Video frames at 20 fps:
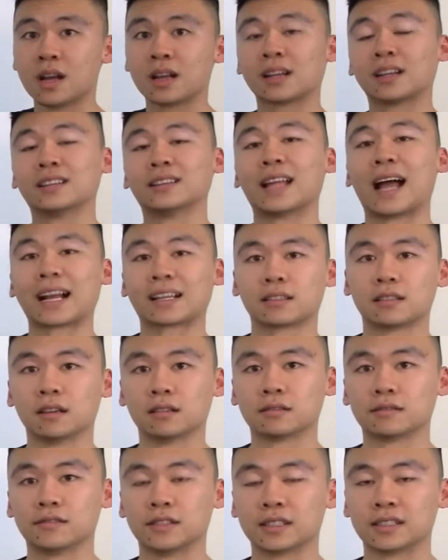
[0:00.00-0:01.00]

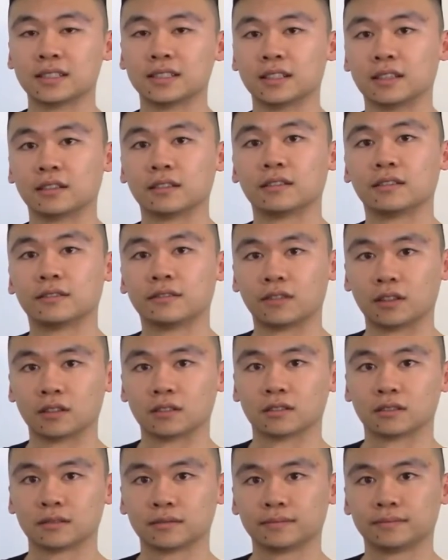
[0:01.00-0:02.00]
galactose fits in there
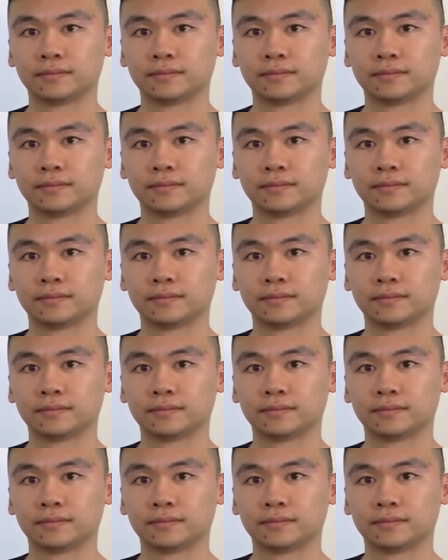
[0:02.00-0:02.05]
first.